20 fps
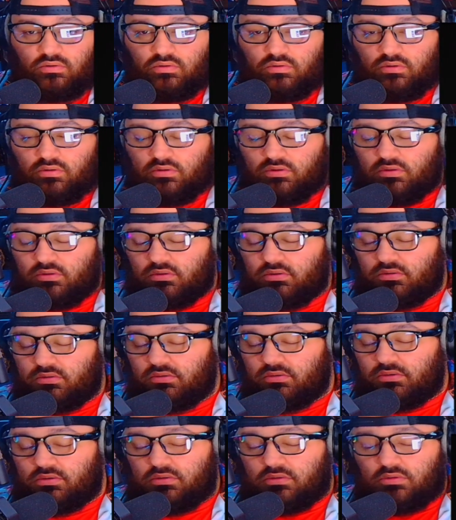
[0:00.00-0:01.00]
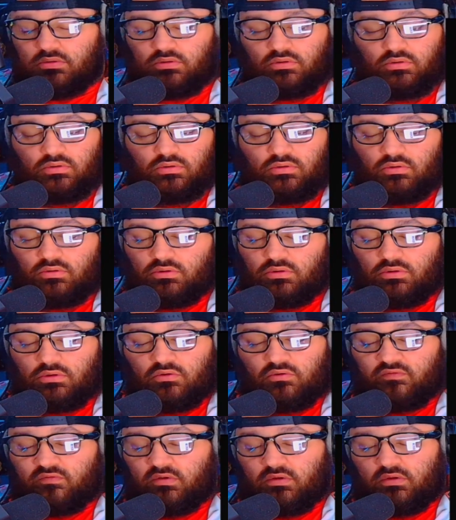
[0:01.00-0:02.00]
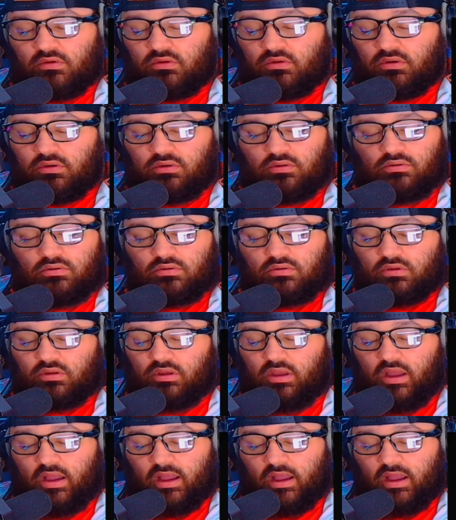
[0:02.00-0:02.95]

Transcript: head, they're still fighting.